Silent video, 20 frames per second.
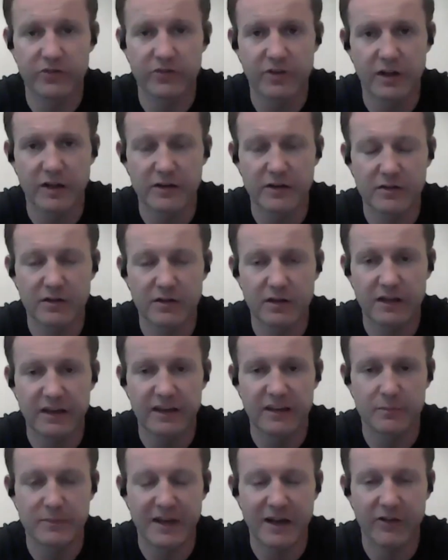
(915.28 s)
as not
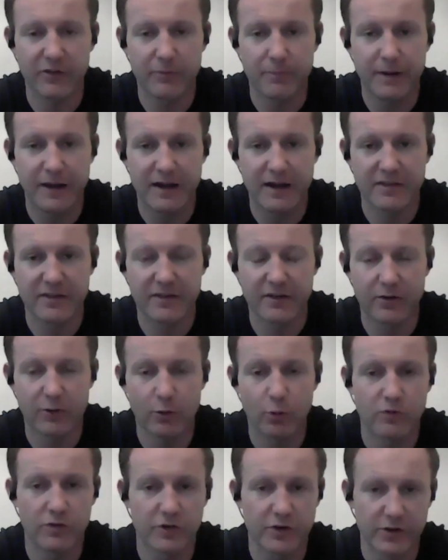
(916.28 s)
lead them down the path to
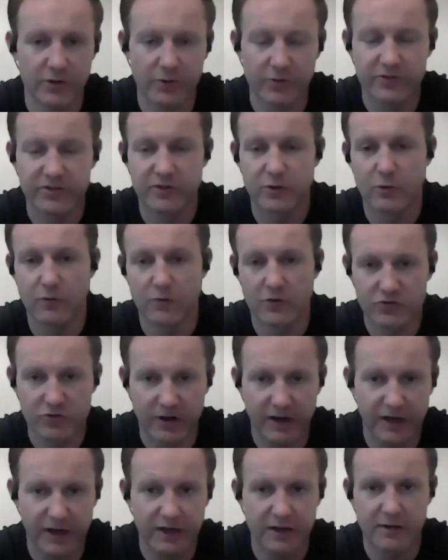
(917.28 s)
overuse and
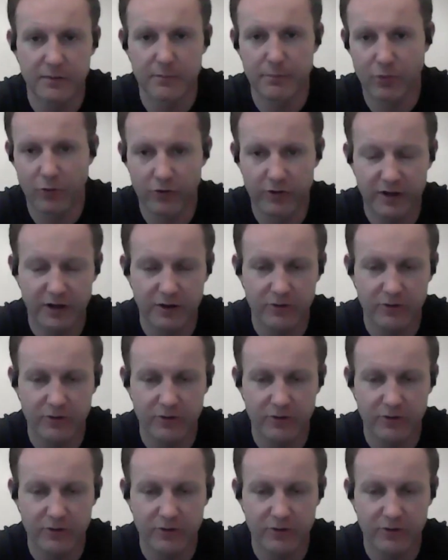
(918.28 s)
overtraining and burnout,